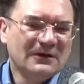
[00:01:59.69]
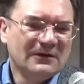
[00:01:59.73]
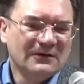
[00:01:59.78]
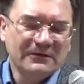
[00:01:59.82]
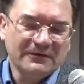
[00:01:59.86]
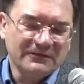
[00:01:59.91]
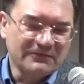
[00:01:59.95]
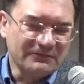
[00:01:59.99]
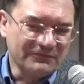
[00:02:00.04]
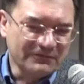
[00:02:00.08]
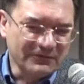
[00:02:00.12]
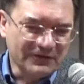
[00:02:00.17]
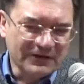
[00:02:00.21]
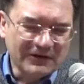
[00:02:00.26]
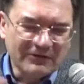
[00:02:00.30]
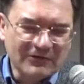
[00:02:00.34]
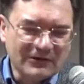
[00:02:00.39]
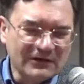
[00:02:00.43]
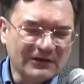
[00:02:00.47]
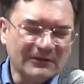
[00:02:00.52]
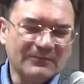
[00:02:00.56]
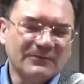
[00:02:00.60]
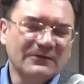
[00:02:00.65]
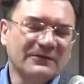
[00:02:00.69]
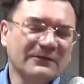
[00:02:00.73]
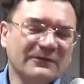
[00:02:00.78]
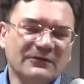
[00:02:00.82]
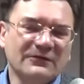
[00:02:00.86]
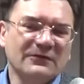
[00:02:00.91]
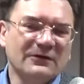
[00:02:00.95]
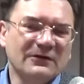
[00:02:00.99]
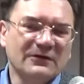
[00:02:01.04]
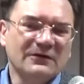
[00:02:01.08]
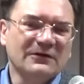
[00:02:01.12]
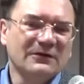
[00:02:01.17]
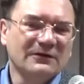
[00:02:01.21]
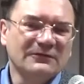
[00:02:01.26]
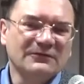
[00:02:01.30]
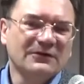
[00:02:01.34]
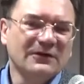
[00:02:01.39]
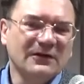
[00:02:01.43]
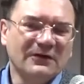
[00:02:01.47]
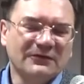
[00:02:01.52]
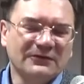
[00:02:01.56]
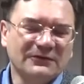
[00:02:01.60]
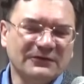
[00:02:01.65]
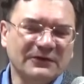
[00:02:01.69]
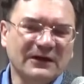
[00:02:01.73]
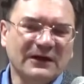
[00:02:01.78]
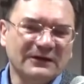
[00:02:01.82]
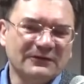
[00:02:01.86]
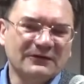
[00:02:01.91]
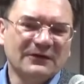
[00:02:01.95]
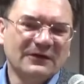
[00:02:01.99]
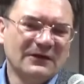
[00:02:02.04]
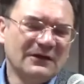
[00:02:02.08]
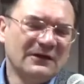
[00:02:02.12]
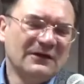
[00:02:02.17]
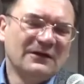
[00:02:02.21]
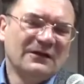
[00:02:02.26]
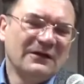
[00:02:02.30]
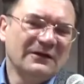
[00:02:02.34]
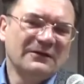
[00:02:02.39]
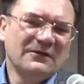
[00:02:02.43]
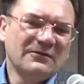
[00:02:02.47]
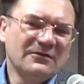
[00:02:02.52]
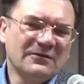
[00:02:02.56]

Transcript: has a very limited circle of contact, and you